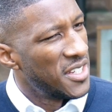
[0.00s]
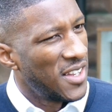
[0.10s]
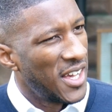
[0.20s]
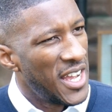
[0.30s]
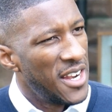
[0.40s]
it's
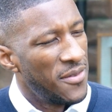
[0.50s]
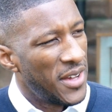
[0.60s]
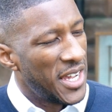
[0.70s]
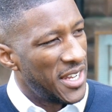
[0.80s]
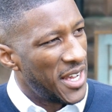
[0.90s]
like
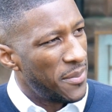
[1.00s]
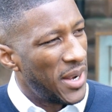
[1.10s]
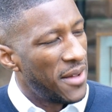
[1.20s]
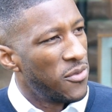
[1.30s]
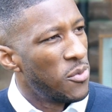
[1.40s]
elevating that
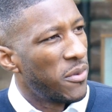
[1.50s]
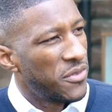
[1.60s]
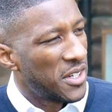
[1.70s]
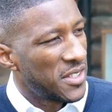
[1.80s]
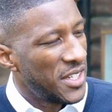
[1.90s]
platform of
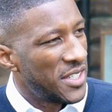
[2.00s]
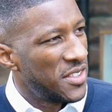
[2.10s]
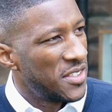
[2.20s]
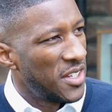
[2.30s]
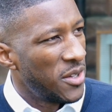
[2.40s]

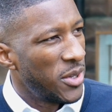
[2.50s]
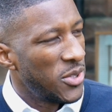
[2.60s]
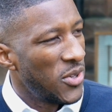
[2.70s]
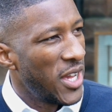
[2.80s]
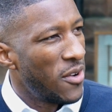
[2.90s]
success, isn't it?
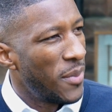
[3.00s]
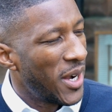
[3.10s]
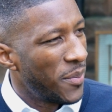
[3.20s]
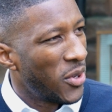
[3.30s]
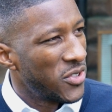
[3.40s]
When you hear
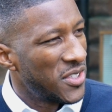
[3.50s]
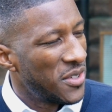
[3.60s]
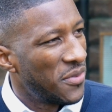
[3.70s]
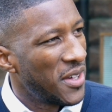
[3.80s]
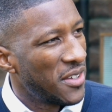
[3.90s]
about the
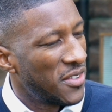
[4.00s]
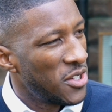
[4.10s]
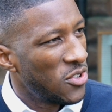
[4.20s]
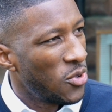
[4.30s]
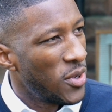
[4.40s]
positive things that
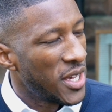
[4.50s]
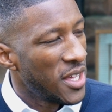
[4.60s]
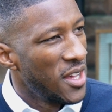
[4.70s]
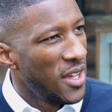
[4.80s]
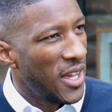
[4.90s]
you're doing,
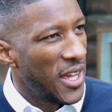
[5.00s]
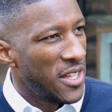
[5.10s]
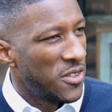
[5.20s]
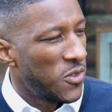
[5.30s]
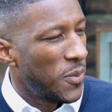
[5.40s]
it
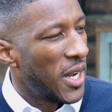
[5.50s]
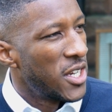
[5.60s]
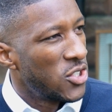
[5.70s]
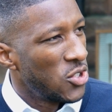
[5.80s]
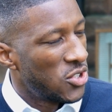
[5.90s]

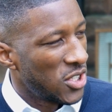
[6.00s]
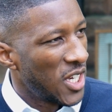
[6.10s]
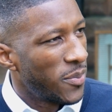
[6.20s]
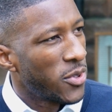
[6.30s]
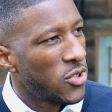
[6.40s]
inspires you to
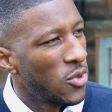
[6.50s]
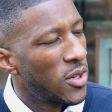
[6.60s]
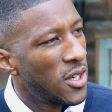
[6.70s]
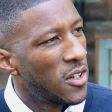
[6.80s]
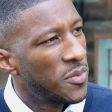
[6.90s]
keep on
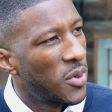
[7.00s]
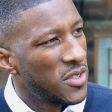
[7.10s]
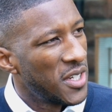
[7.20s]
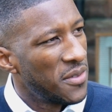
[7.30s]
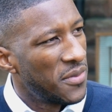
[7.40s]
doing those
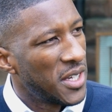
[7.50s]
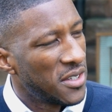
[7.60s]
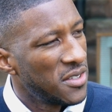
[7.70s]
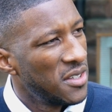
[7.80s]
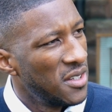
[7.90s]
positive
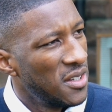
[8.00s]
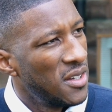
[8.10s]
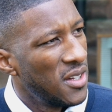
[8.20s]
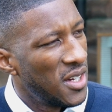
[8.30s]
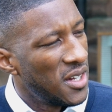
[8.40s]
things.
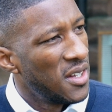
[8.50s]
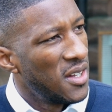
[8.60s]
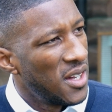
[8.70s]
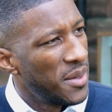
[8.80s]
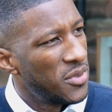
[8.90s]
Yeah,
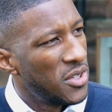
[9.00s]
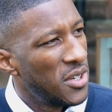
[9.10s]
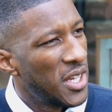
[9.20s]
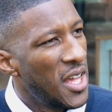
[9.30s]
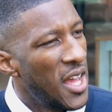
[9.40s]

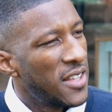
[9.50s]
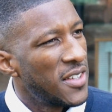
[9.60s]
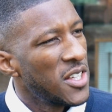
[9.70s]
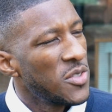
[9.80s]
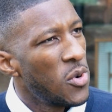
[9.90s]
absolutely. And
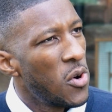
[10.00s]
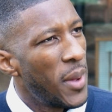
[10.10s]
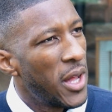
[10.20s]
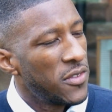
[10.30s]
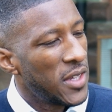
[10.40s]
tell us more
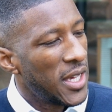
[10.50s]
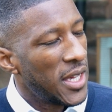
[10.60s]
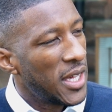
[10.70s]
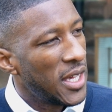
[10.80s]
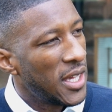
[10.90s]
about
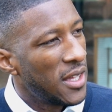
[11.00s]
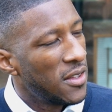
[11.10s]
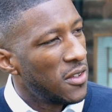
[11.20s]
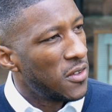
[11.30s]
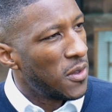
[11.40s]
the
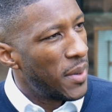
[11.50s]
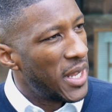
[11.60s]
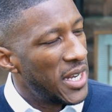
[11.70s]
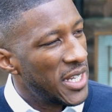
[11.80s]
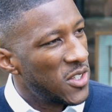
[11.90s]

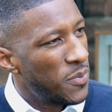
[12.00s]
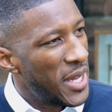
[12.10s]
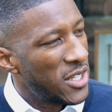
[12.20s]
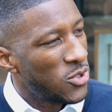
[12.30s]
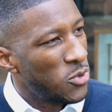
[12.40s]
Better Leaders,
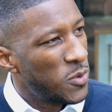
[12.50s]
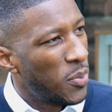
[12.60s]
Better Schools